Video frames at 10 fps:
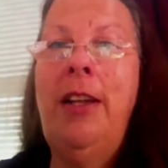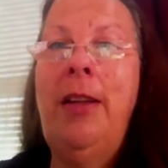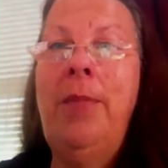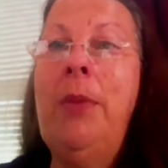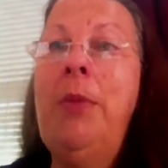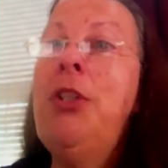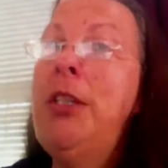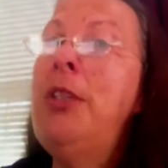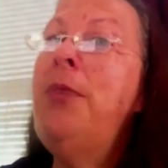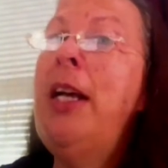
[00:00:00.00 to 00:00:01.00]
I mean,
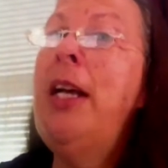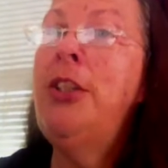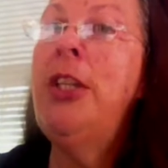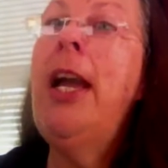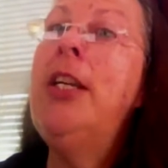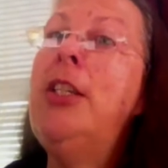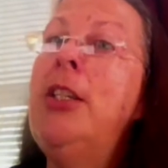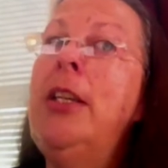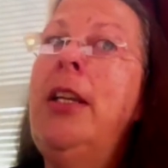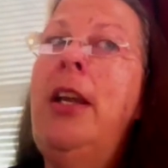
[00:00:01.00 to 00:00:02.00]
she's fast. She
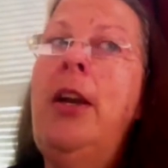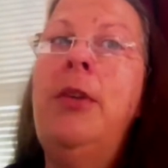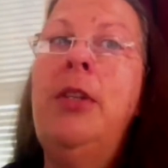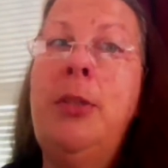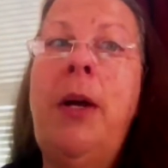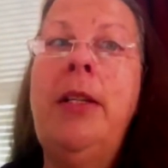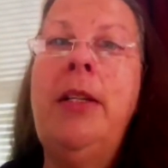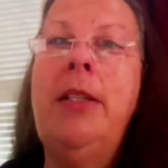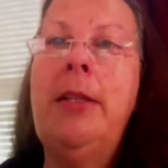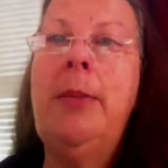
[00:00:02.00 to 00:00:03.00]
actually responded
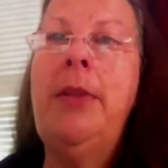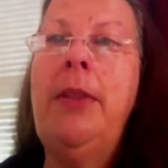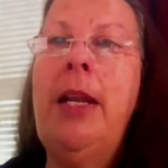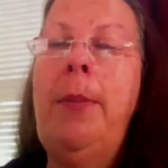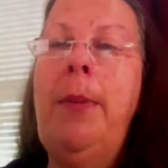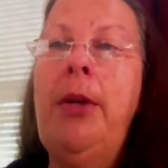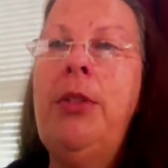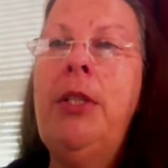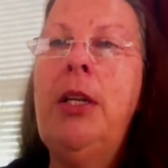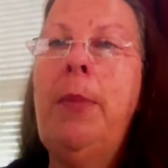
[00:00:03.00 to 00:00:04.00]
to something that I
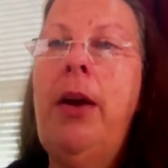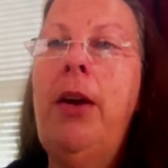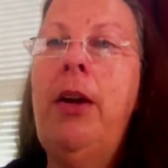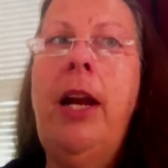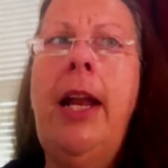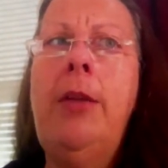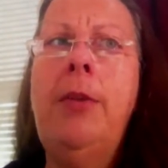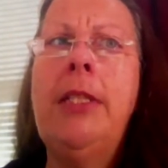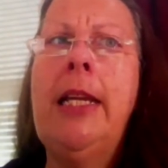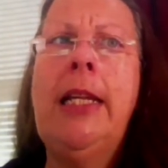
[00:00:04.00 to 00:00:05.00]
posted about her, and it
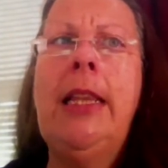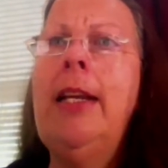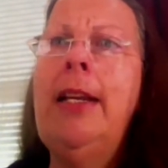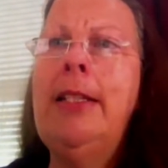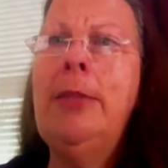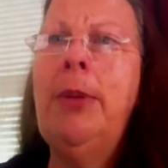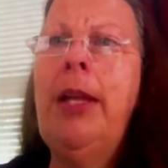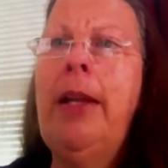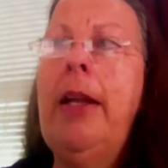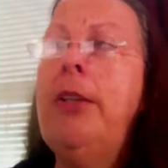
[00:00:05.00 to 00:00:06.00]
was like lickety
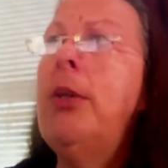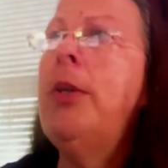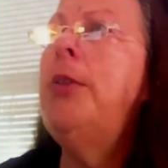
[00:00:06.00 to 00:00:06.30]
split. So I was